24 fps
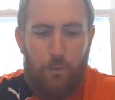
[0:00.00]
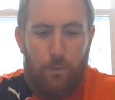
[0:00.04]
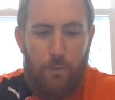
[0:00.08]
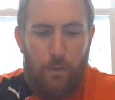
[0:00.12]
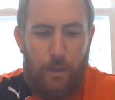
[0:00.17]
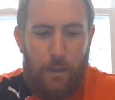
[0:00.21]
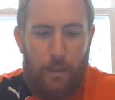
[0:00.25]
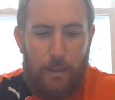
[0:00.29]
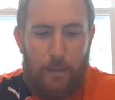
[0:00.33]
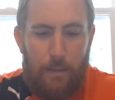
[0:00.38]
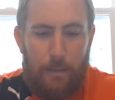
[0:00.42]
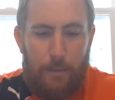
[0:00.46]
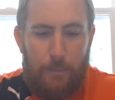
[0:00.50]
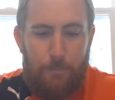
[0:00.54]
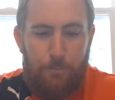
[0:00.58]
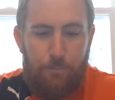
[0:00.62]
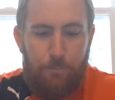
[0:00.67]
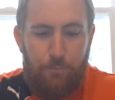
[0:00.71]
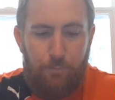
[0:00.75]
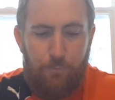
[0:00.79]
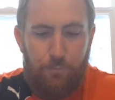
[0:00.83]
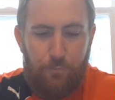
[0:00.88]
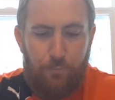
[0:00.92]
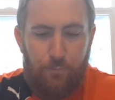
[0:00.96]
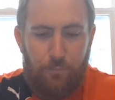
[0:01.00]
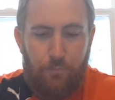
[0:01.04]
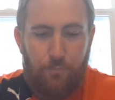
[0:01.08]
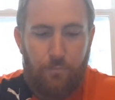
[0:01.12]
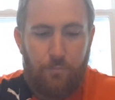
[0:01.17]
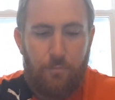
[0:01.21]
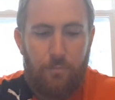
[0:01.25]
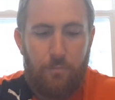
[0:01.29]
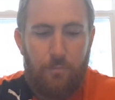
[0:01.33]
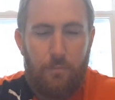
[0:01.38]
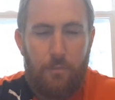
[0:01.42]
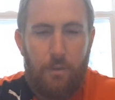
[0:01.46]

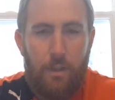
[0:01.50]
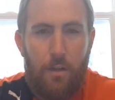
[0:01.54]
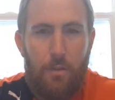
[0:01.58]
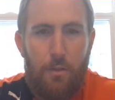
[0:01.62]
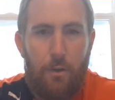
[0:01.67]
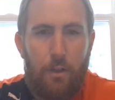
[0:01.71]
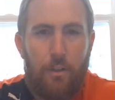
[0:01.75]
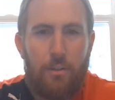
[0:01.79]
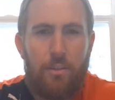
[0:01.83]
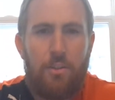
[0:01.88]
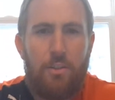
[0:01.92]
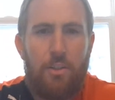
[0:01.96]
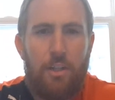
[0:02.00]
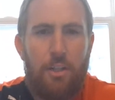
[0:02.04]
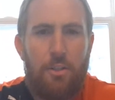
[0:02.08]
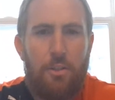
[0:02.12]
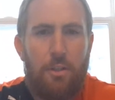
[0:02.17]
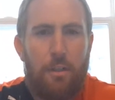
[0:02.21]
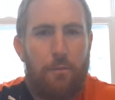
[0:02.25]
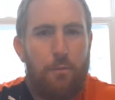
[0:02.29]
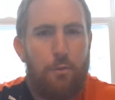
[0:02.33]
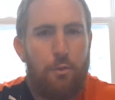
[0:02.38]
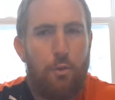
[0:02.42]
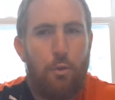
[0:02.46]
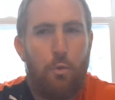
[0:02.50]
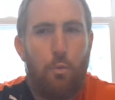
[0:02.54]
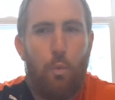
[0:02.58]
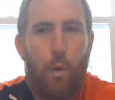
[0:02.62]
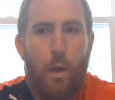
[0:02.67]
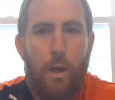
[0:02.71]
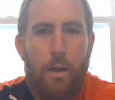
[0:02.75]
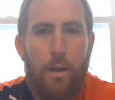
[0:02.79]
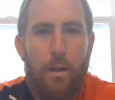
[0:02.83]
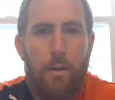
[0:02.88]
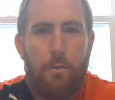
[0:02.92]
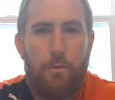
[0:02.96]
They're going to suggest you have 2
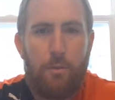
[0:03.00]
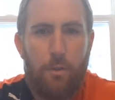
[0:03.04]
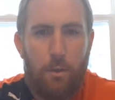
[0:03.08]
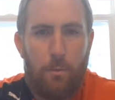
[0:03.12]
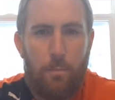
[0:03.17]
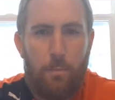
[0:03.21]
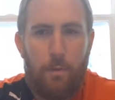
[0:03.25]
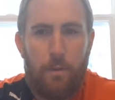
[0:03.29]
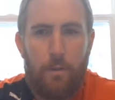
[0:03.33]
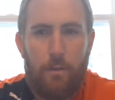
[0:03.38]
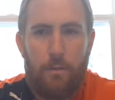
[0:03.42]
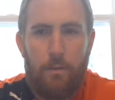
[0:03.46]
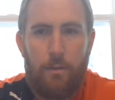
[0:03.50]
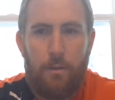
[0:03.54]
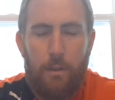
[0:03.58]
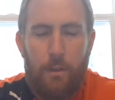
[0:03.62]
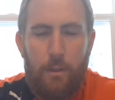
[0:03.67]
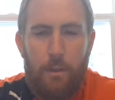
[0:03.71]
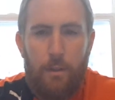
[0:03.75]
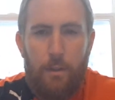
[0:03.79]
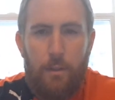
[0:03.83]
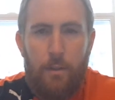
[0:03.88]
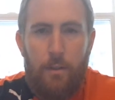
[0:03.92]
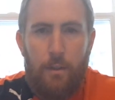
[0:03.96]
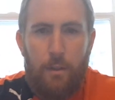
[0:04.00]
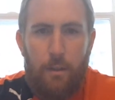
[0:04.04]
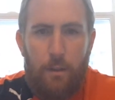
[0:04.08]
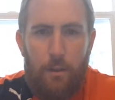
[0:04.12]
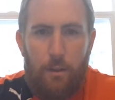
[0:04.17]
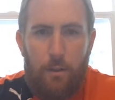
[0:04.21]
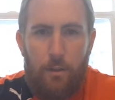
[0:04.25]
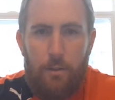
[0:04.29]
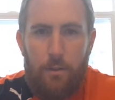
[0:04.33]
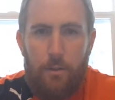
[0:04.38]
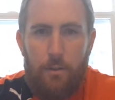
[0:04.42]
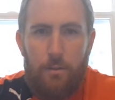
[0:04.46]
windows open
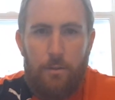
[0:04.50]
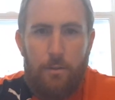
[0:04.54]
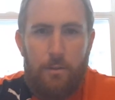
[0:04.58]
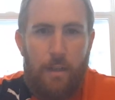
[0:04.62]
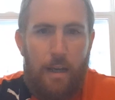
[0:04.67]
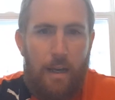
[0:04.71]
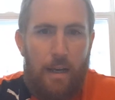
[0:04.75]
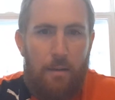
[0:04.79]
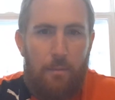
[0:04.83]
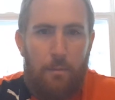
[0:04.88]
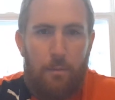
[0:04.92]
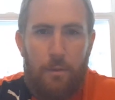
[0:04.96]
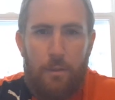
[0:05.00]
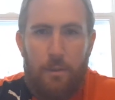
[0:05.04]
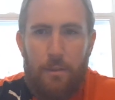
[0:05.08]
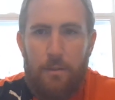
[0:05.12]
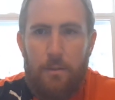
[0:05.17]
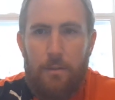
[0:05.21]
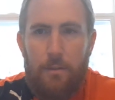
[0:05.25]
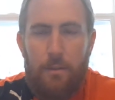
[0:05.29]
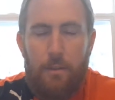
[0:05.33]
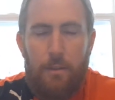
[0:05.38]
on your tablet